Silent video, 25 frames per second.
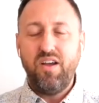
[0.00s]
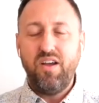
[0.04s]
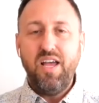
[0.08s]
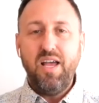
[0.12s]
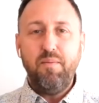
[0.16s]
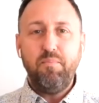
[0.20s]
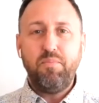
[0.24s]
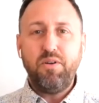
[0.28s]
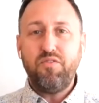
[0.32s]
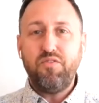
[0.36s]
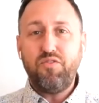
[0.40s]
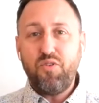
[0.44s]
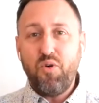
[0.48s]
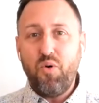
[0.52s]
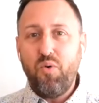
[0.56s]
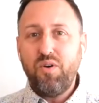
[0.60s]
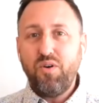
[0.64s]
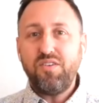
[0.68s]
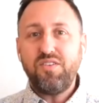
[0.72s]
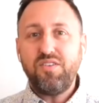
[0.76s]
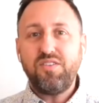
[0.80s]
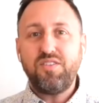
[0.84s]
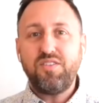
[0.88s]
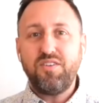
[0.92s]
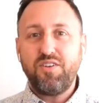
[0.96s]
But of
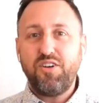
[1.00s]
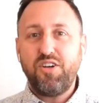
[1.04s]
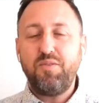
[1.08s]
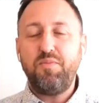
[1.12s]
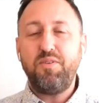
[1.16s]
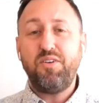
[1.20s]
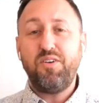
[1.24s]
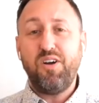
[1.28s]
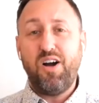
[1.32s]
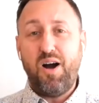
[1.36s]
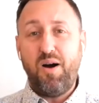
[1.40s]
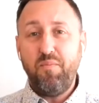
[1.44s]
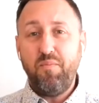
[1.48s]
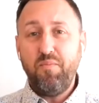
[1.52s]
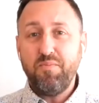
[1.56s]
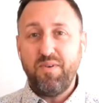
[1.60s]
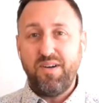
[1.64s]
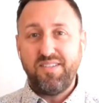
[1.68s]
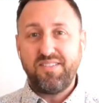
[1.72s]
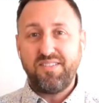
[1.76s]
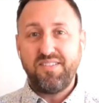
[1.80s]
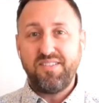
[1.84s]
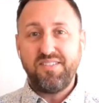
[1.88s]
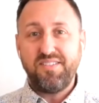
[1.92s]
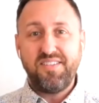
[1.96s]
course, there are going to be
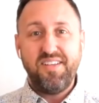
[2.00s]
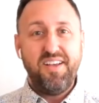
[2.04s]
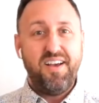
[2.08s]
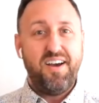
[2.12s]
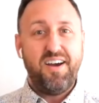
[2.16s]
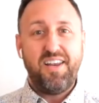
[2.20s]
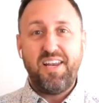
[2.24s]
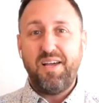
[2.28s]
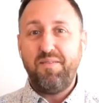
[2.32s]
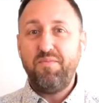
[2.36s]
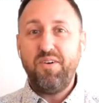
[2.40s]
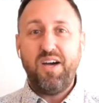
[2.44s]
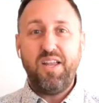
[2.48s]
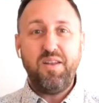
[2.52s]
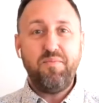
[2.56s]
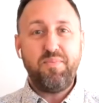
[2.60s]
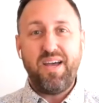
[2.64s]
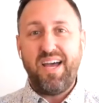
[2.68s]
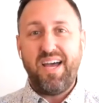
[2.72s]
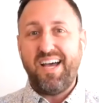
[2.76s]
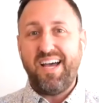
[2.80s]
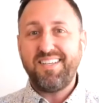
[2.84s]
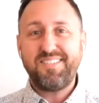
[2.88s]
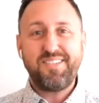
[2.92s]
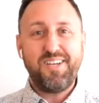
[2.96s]
compromises. And I'm not a
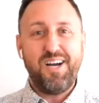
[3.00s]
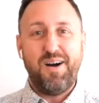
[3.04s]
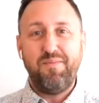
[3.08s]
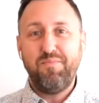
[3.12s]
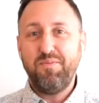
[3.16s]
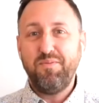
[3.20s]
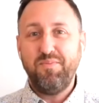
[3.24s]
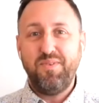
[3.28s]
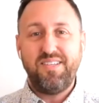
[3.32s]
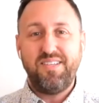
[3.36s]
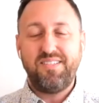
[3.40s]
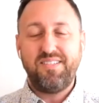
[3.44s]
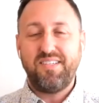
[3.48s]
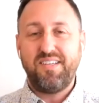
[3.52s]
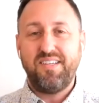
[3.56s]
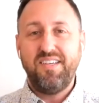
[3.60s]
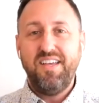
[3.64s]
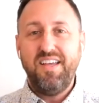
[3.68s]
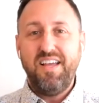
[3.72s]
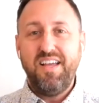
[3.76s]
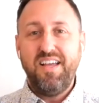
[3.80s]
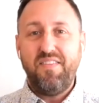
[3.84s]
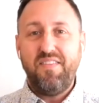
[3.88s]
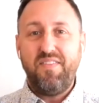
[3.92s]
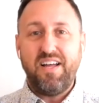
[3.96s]
past compromising
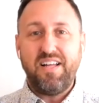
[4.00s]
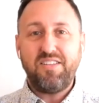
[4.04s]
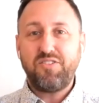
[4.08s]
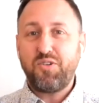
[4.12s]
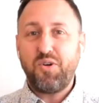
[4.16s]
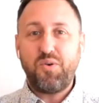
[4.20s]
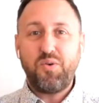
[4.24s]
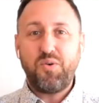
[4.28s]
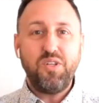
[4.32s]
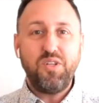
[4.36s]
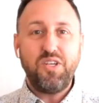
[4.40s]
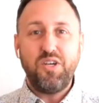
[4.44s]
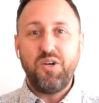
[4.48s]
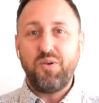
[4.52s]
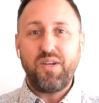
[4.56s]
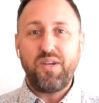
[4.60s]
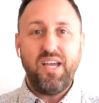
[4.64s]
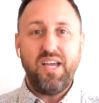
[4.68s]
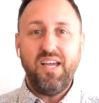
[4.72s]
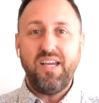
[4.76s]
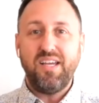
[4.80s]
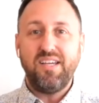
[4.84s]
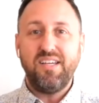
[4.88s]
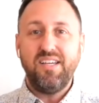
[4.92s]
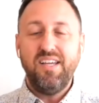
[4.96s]
that's totally
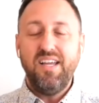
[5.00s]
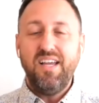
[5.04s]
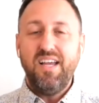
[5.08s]
okay.